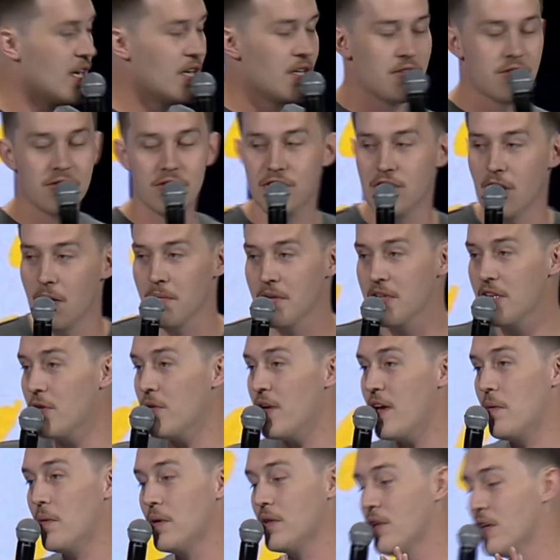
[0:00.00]
Some of you,
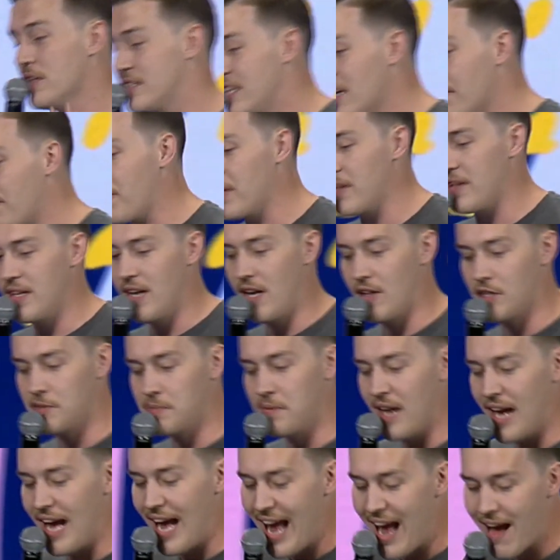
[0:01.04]
it will look different than others,
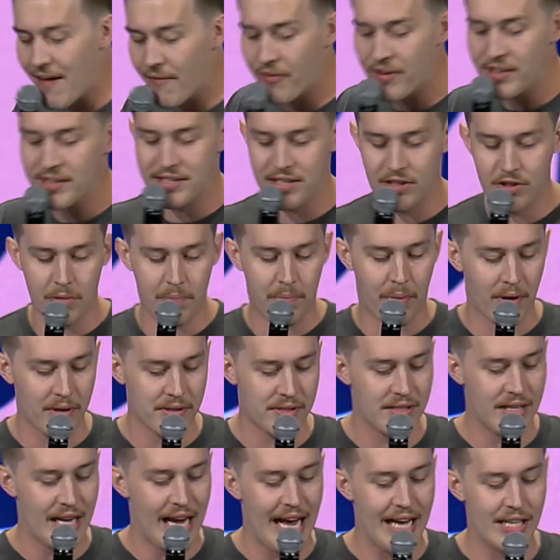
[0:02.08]
but every single
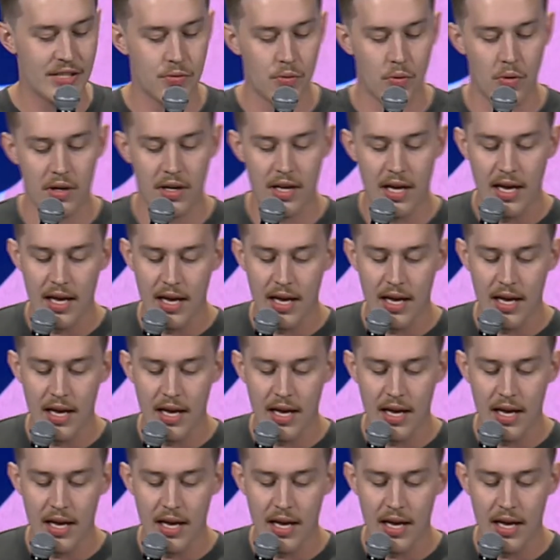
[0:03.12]
person has one.